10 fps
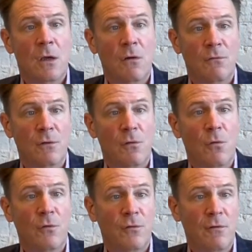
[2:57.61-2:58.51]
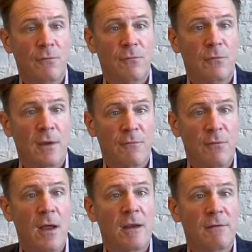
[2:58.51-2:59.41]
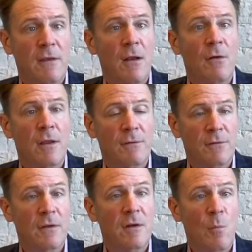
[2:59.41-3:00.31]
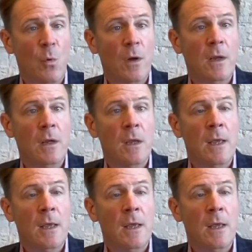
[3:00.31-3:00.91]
over the course of like Friday, Saturday, and Sunday morning.